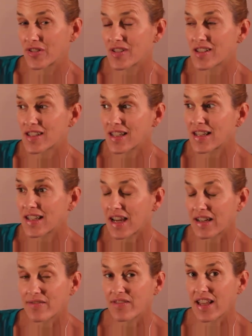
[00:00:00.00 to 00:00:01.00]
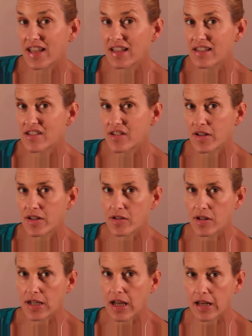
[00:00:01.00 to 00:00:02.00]
It's getting kind of late, and so I know
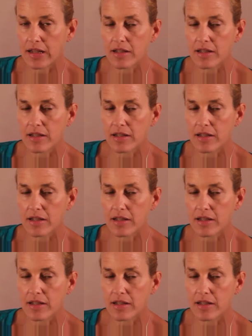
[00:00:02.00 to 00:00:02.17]
I got a